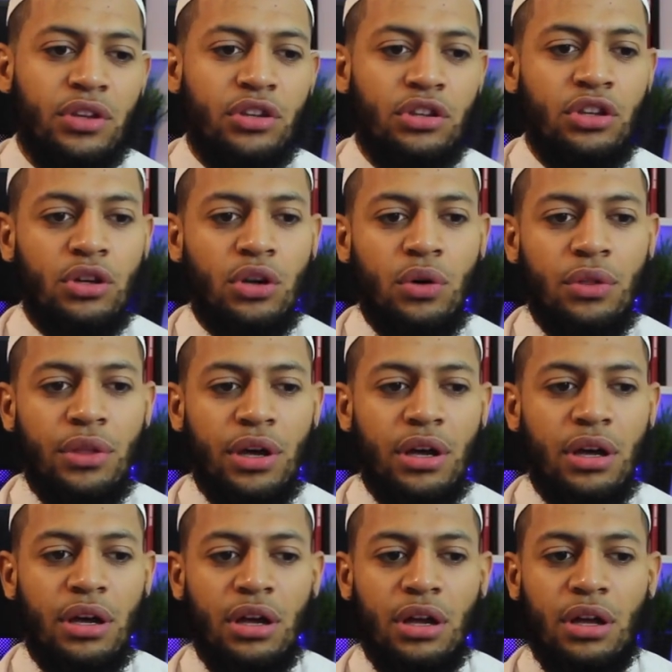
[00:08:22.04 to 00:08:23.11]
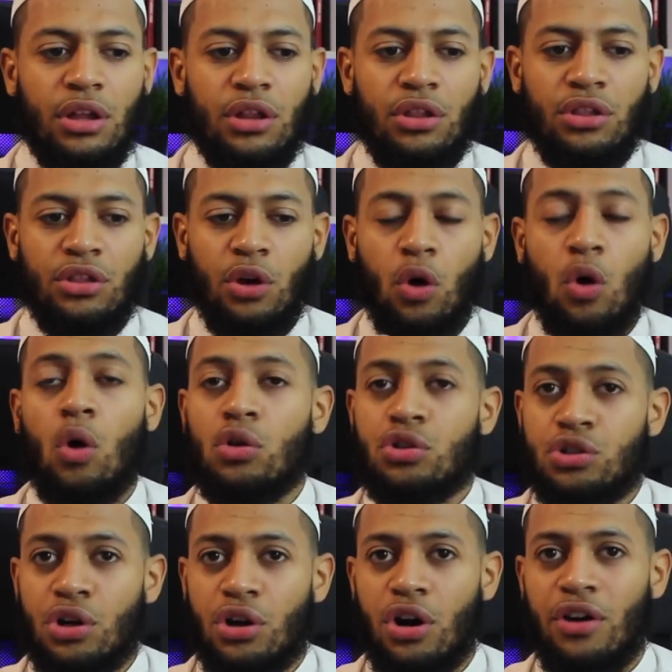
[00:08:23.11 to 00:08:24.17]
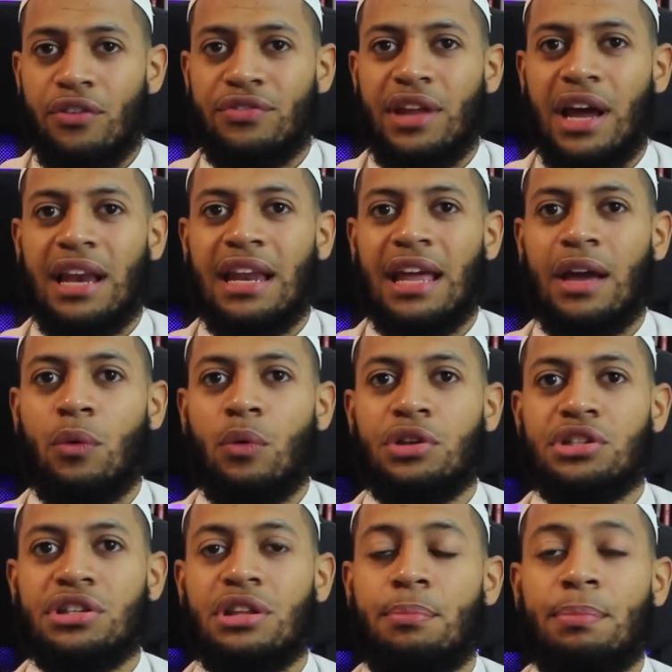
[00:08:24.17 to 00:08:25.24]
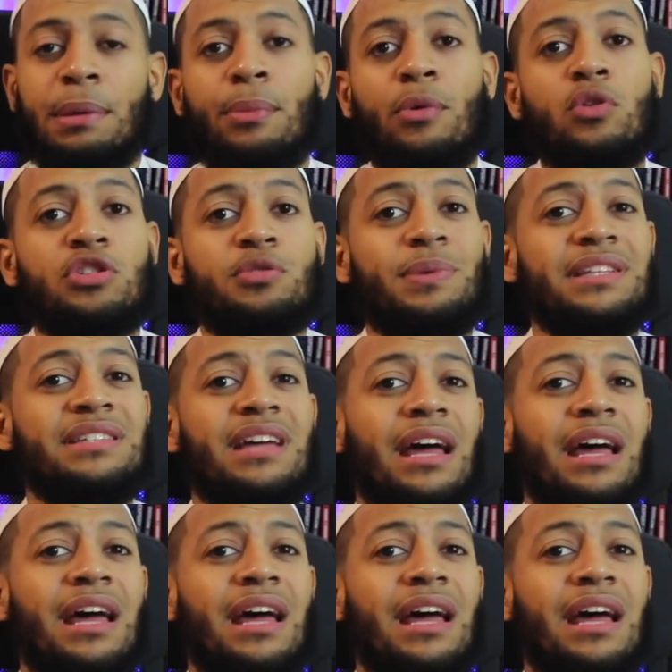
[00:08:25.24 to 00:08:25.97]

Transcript: you know, the culture of that language and the people who speaks